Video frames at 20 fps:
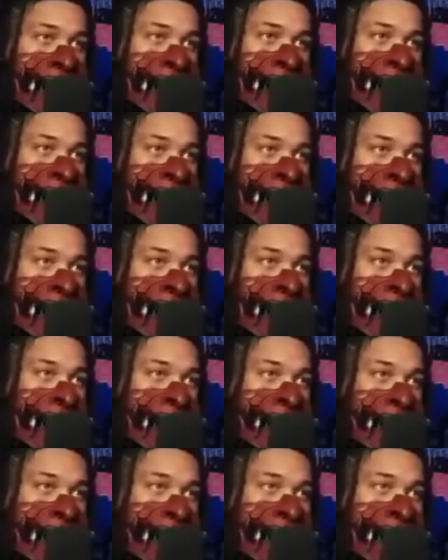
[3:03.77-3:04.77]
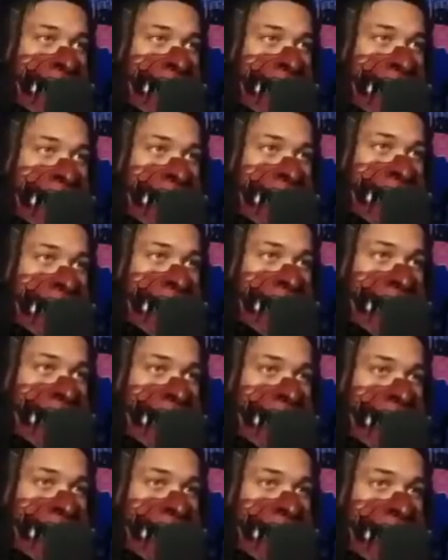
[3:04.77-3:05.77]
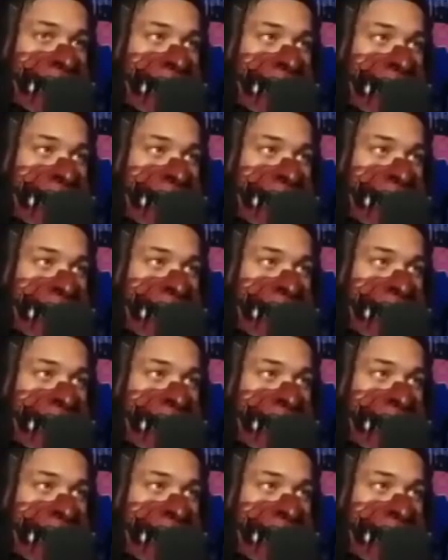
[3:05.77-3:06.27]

Nothing is said.